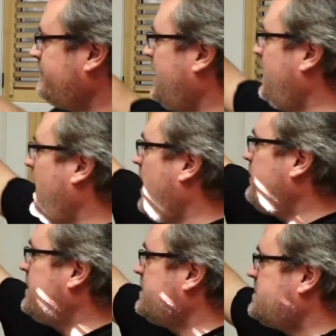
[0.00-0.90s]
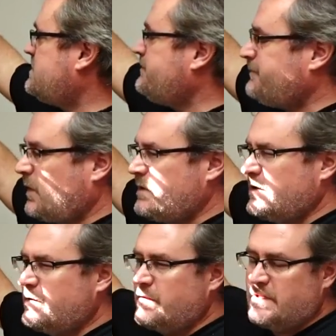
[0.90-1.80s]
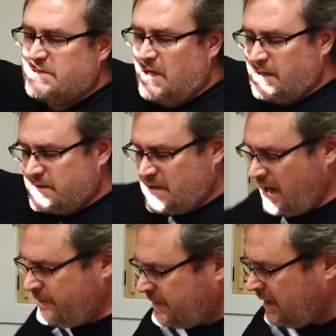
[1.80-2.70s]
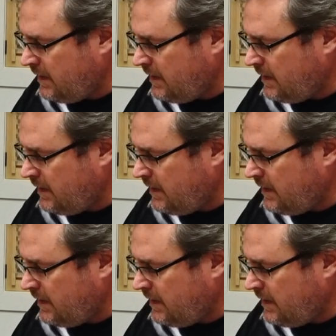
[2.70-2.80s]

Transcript: It happens when you do this all the time.